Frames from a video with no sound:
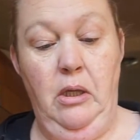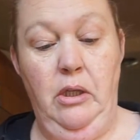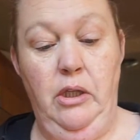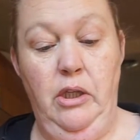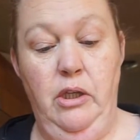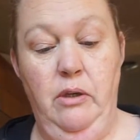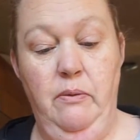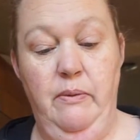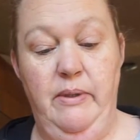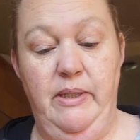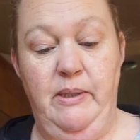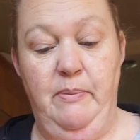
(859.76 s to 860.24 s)

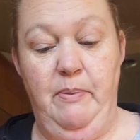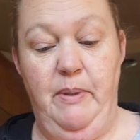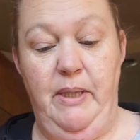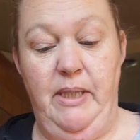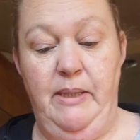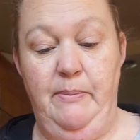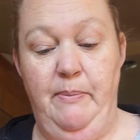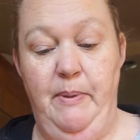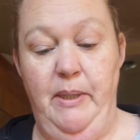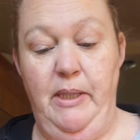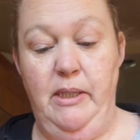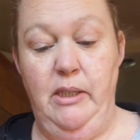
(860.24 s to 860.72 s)
USB
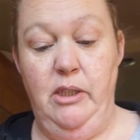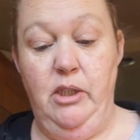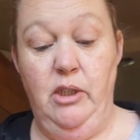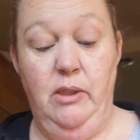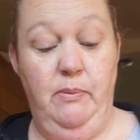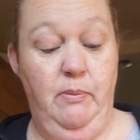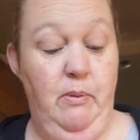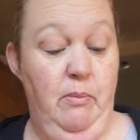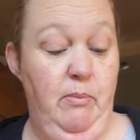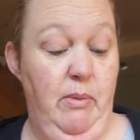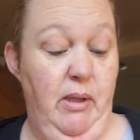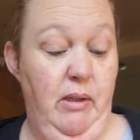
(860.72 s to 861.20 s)
speed
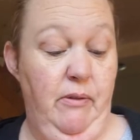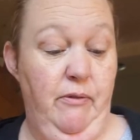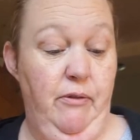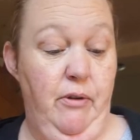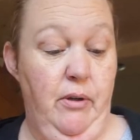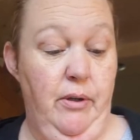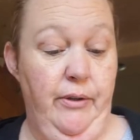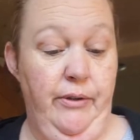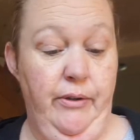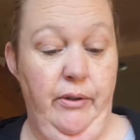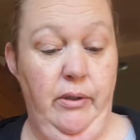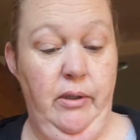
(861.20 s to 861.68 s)
adjustable milk
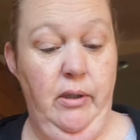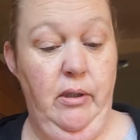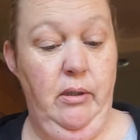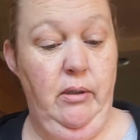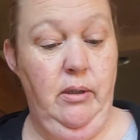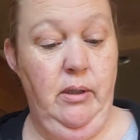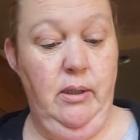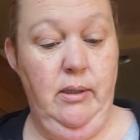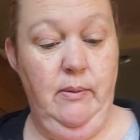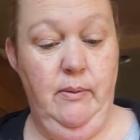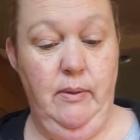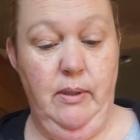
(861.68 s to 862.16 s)
frother there,
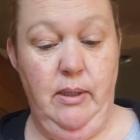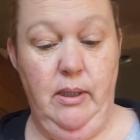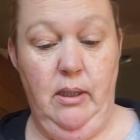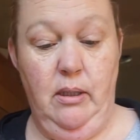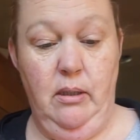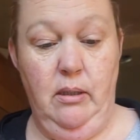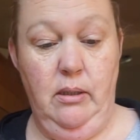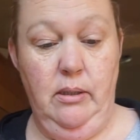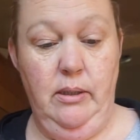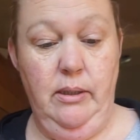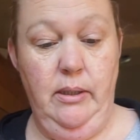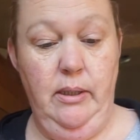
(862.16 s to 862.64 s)
that's what it's
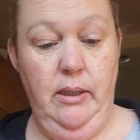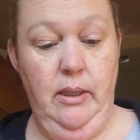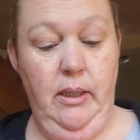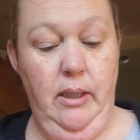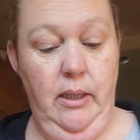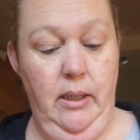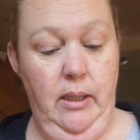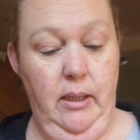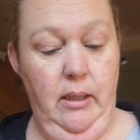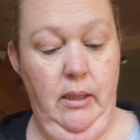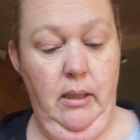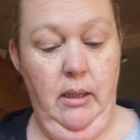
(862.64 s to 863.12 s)
called.
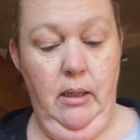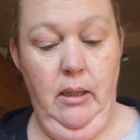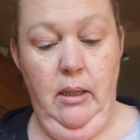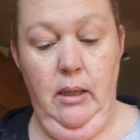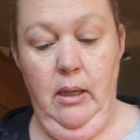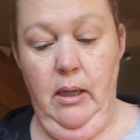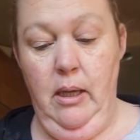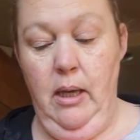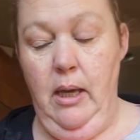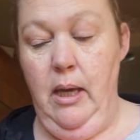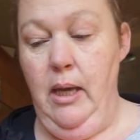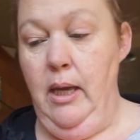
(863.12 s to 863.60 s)

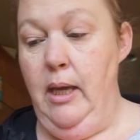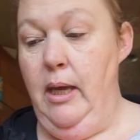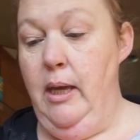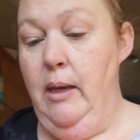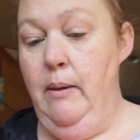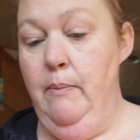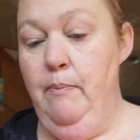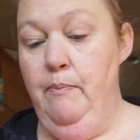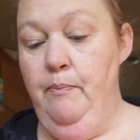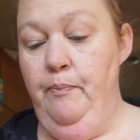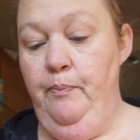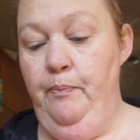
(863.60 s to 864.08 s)

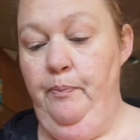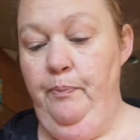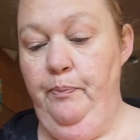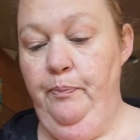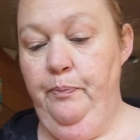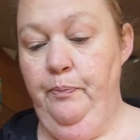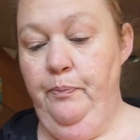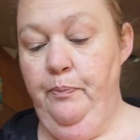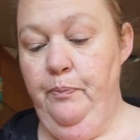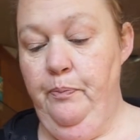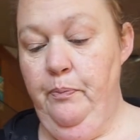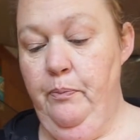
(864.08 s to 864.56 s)

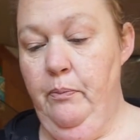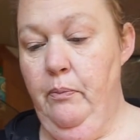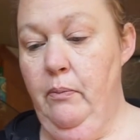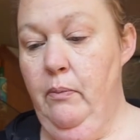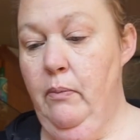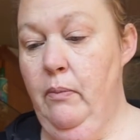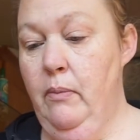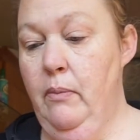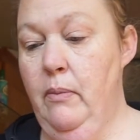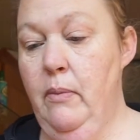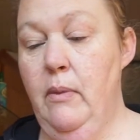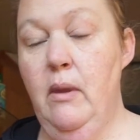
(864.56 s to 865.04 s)

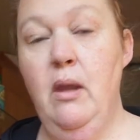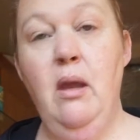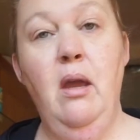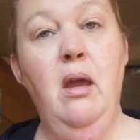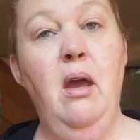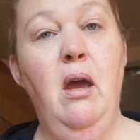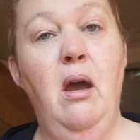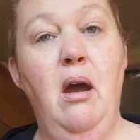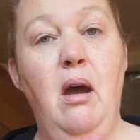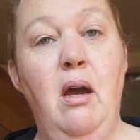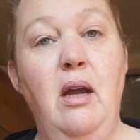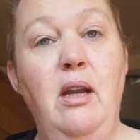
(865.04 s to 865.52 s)

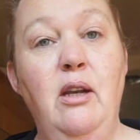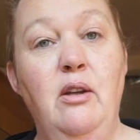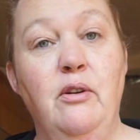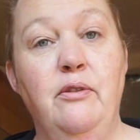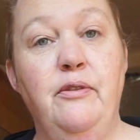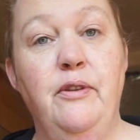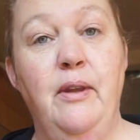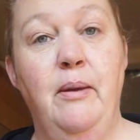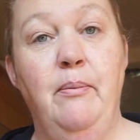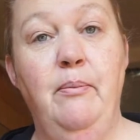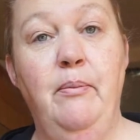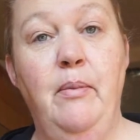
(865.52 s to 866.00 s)
I
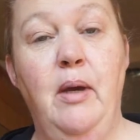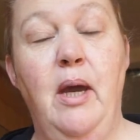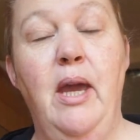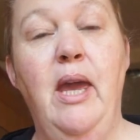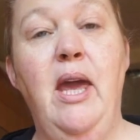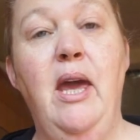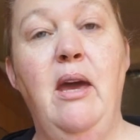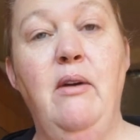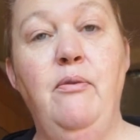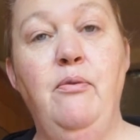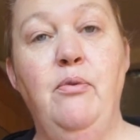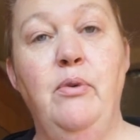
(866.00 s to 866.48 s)
love them. I
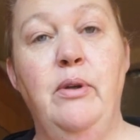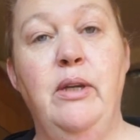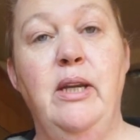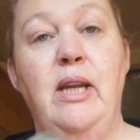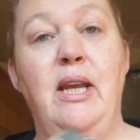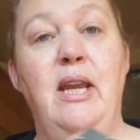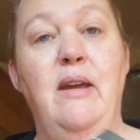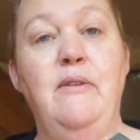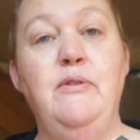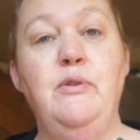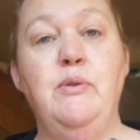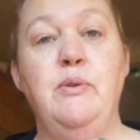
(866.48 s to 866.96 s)
have one, I
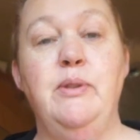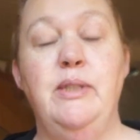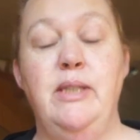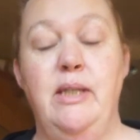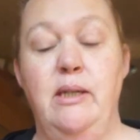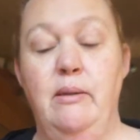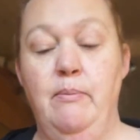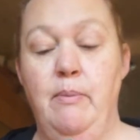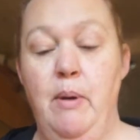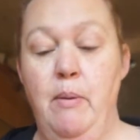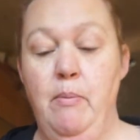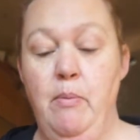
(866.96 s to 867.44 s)
left one
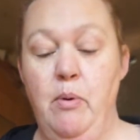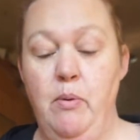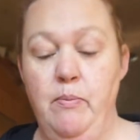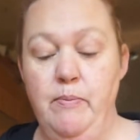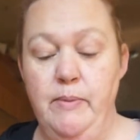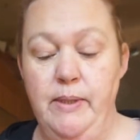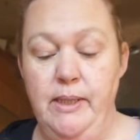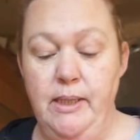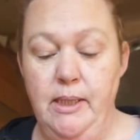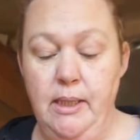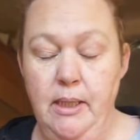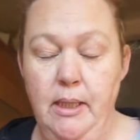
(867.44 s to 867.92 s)
down in my
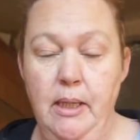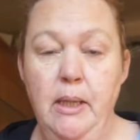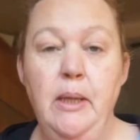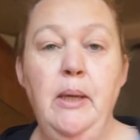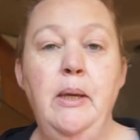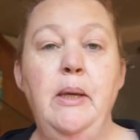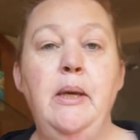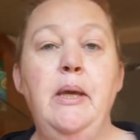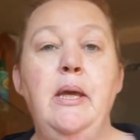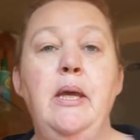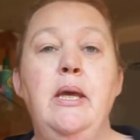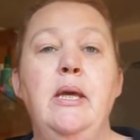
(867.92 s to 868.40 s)
mum's,
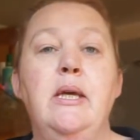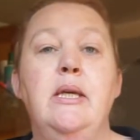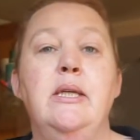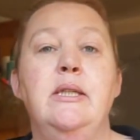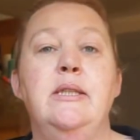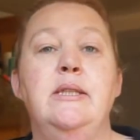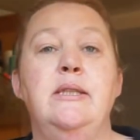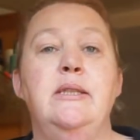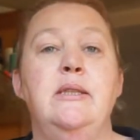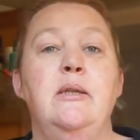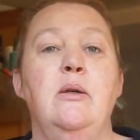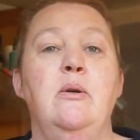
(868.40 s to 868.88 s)

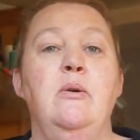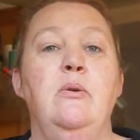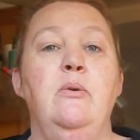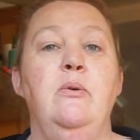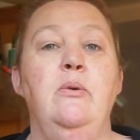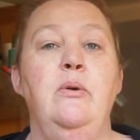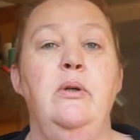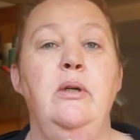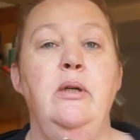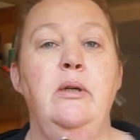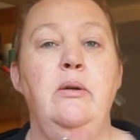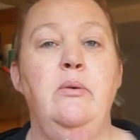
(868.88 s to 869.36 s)
so
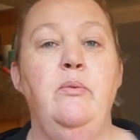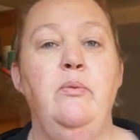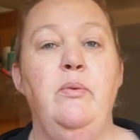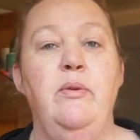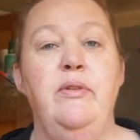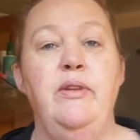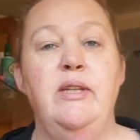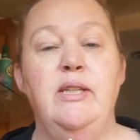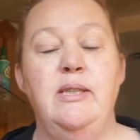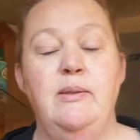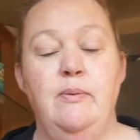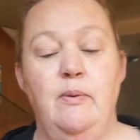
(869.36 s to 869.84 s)

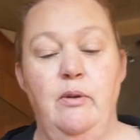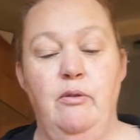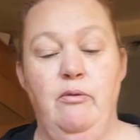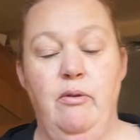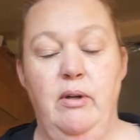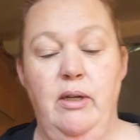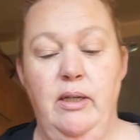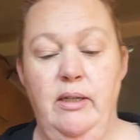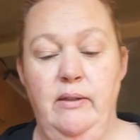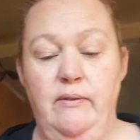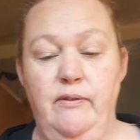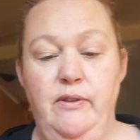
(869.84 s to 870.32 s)
when this one
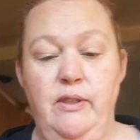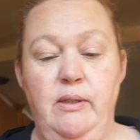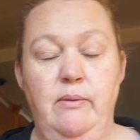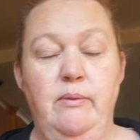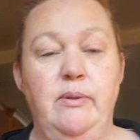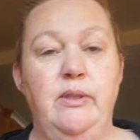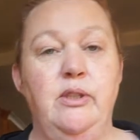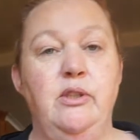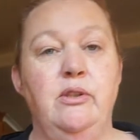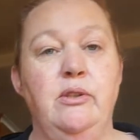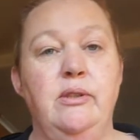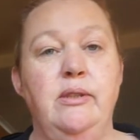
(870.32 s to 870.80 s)
arrived it
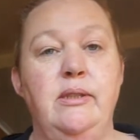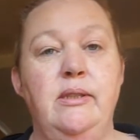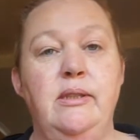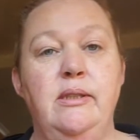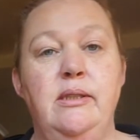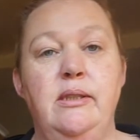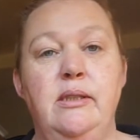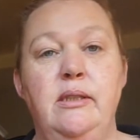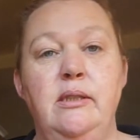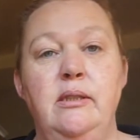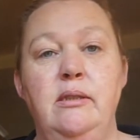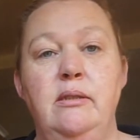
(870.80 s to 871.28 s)
was
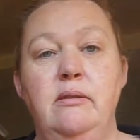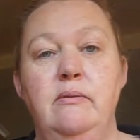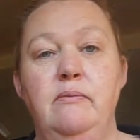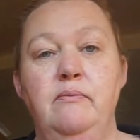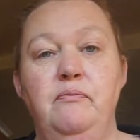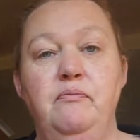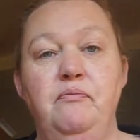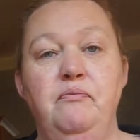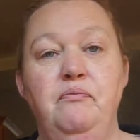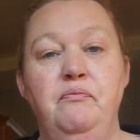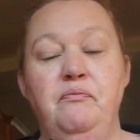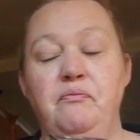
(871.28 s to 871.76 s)
just,
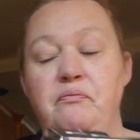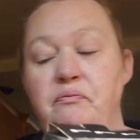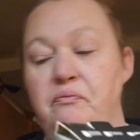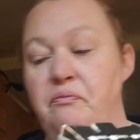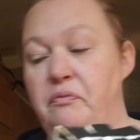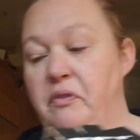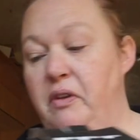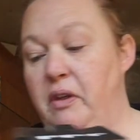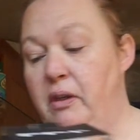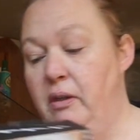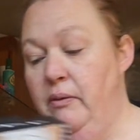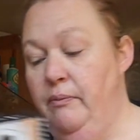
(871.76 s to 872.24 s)

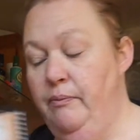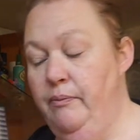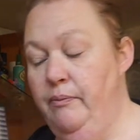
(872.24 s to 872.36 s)
yeah.